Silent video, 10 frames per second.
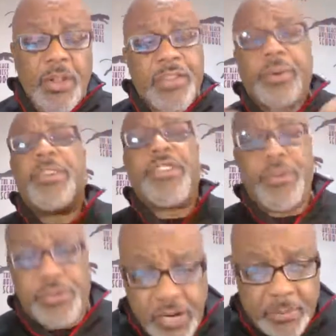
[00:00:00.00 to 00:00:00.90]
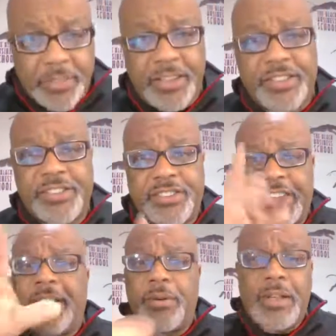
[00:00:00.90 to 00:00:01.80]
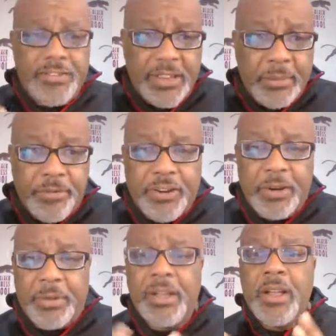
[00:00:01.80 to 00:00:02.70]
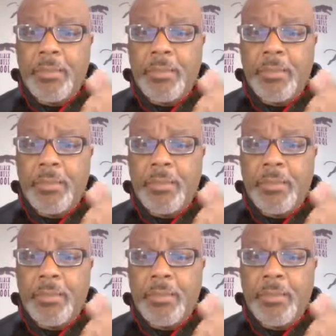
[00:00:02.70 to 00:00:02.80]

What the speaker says: There is a new chairman of the SEC. I don't have his name in front of me,